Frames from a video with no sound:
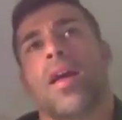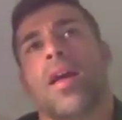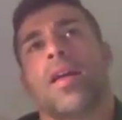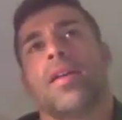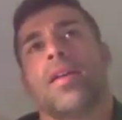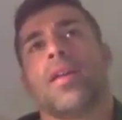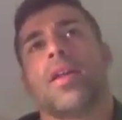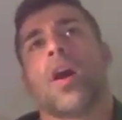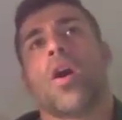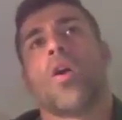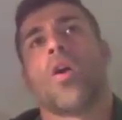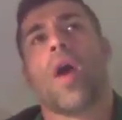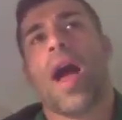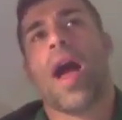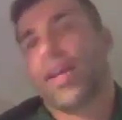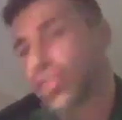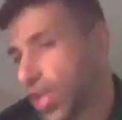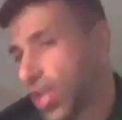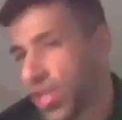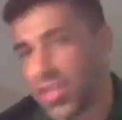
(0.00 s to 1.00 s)

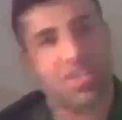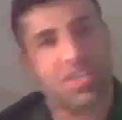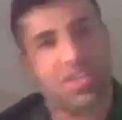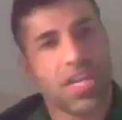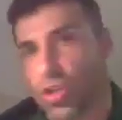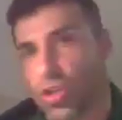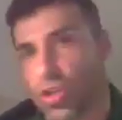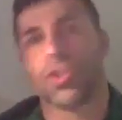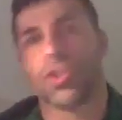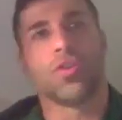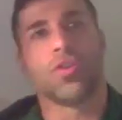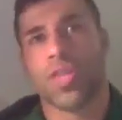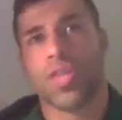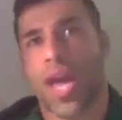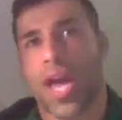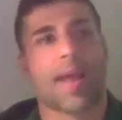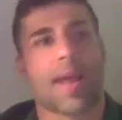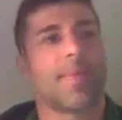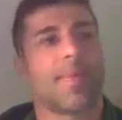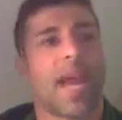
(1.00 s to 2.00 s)
I continued to do
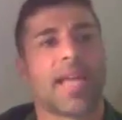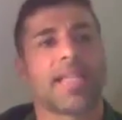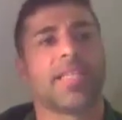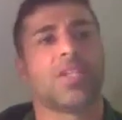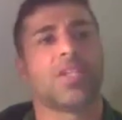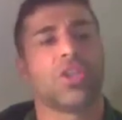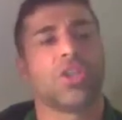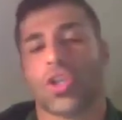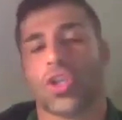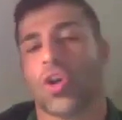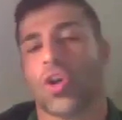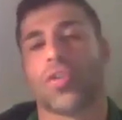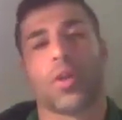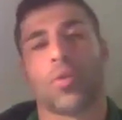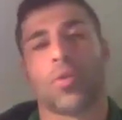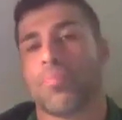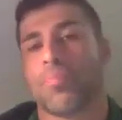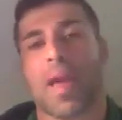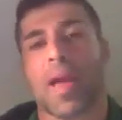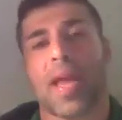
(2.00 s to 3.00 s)
that. I mean, I did the show there
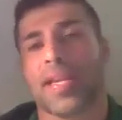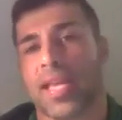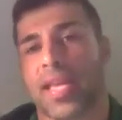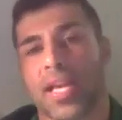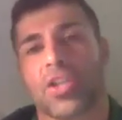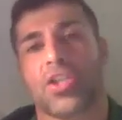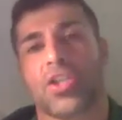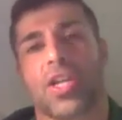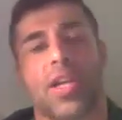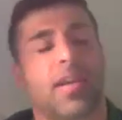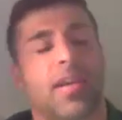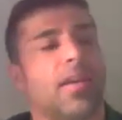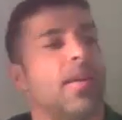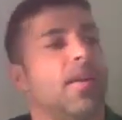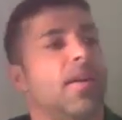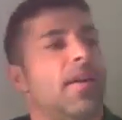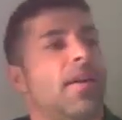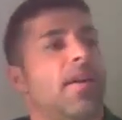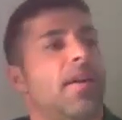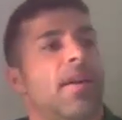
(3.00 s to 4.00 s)
with Ben Kitchen
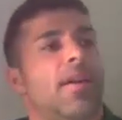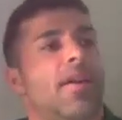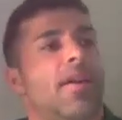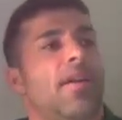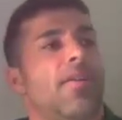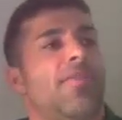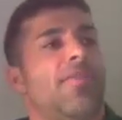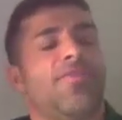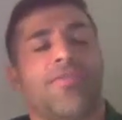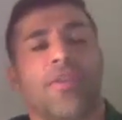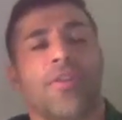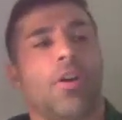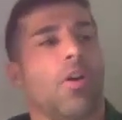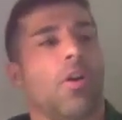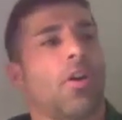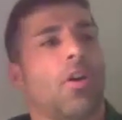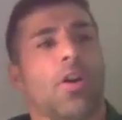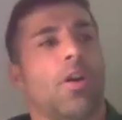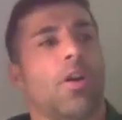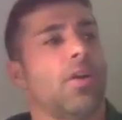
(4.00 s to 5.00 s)

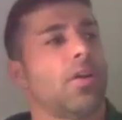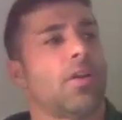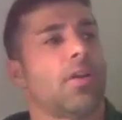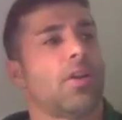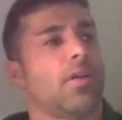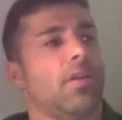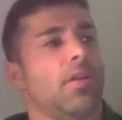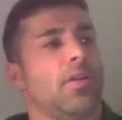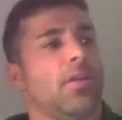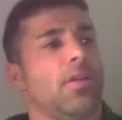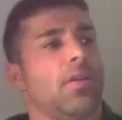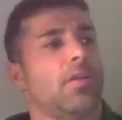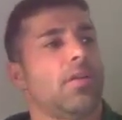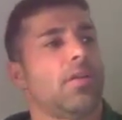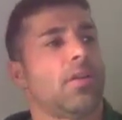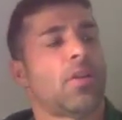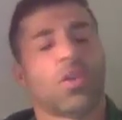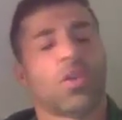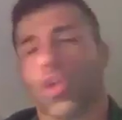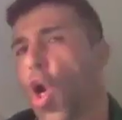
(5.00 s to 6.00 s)
for
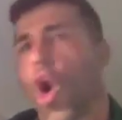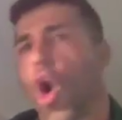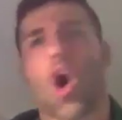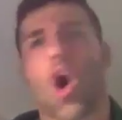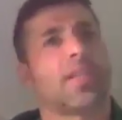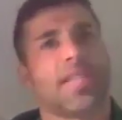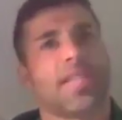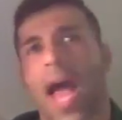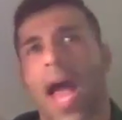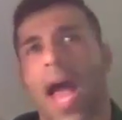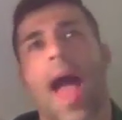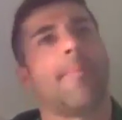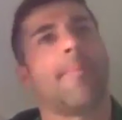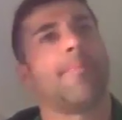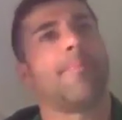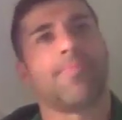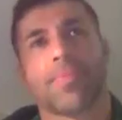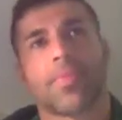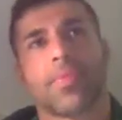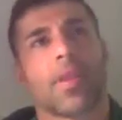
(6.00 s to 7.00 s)
a long
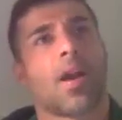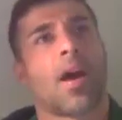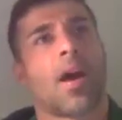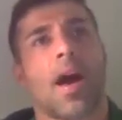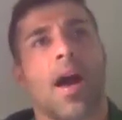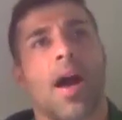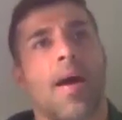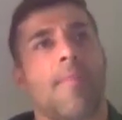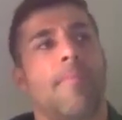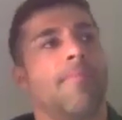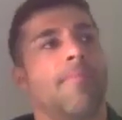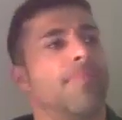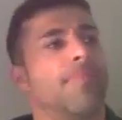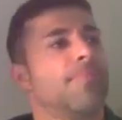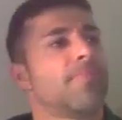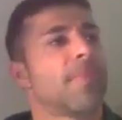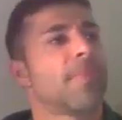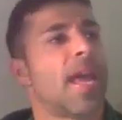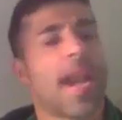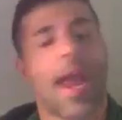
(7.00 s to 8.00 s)
time.
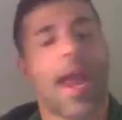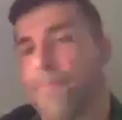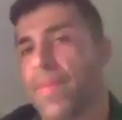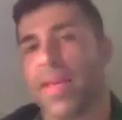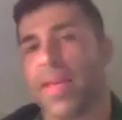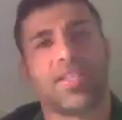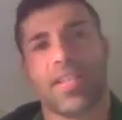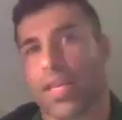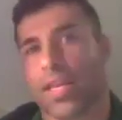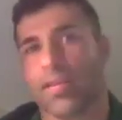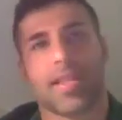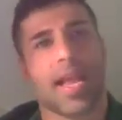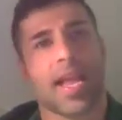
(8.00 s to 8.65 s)
And I miss it.